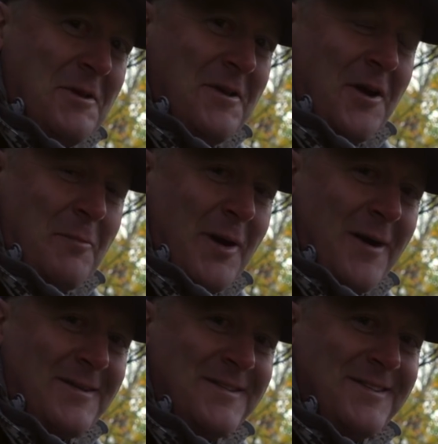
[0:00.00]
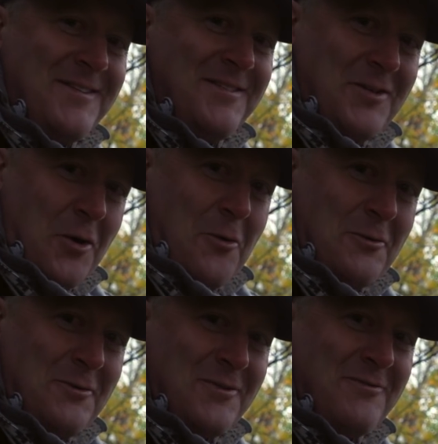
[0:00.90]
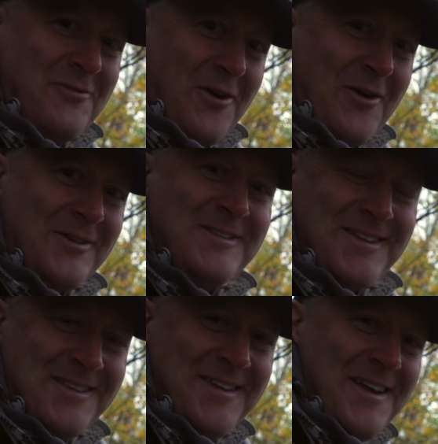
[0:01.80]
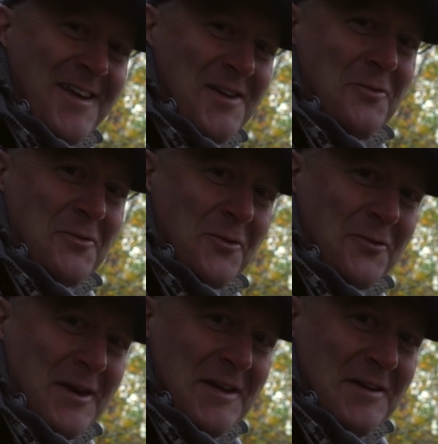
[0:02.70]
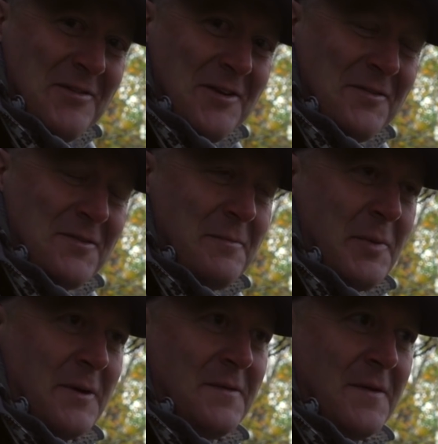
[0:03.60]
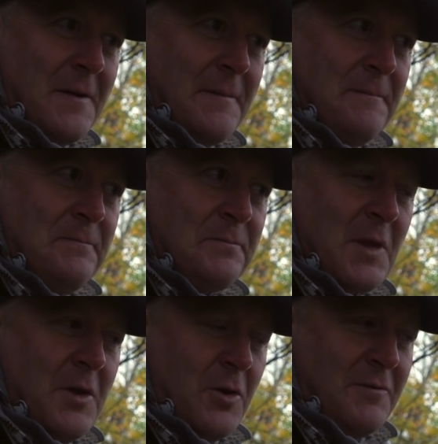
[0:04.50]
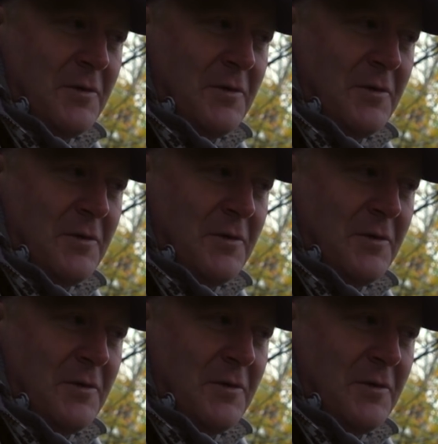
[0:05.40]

young bucks, does, fawns, they get used to those ATVs. But, um, you know,